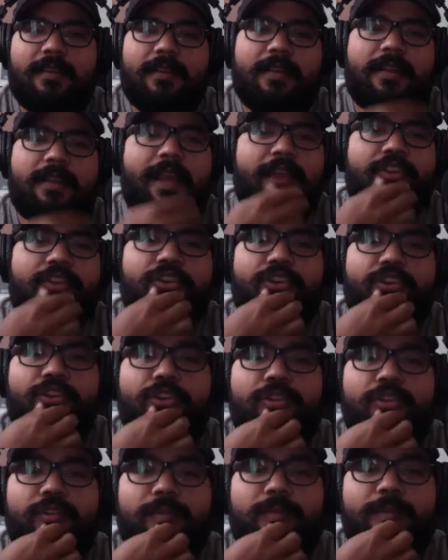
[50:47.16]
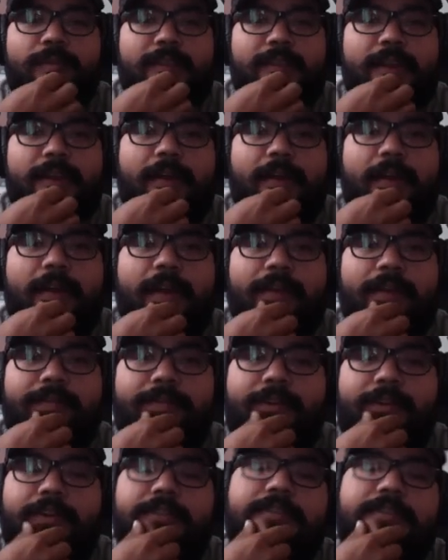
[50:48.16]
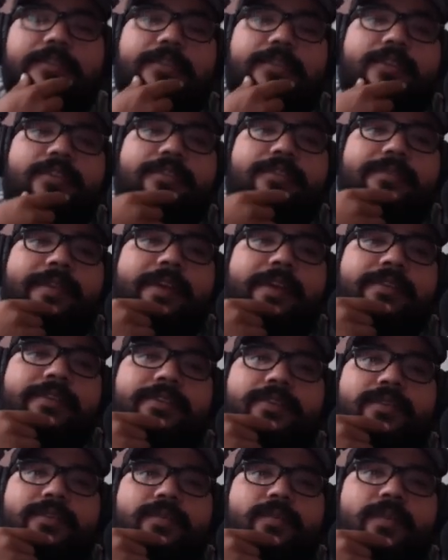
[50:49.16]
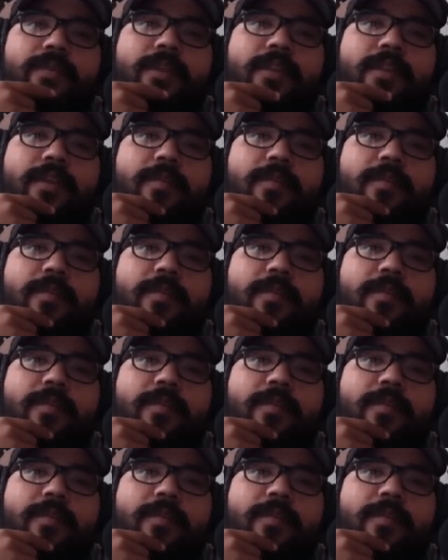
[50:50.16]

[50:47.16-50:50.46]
Yeah, your YouTube is how I first, found you with a